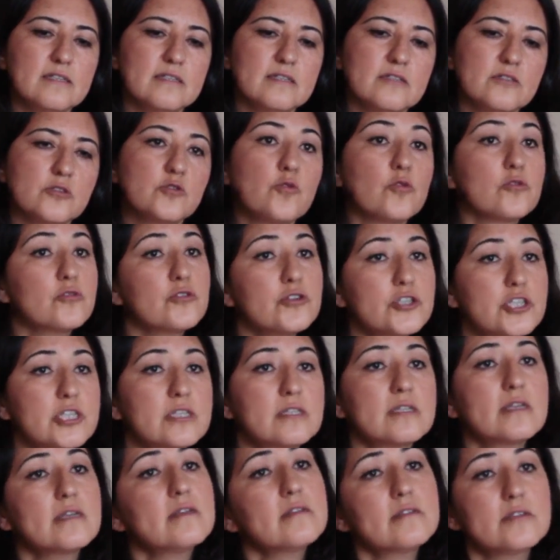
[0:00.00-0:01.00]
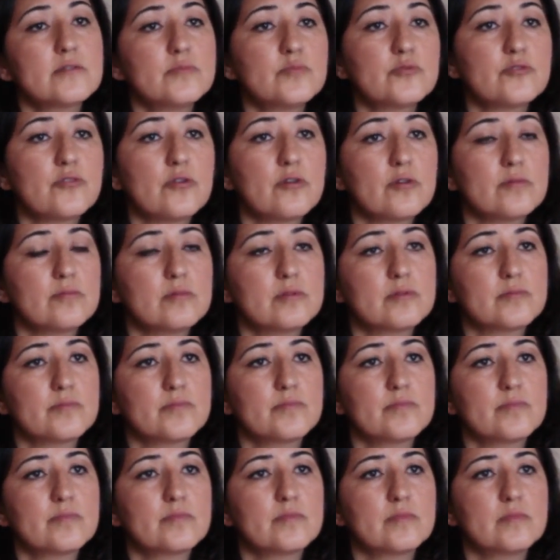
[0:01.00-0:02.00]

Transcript: solution in the problem.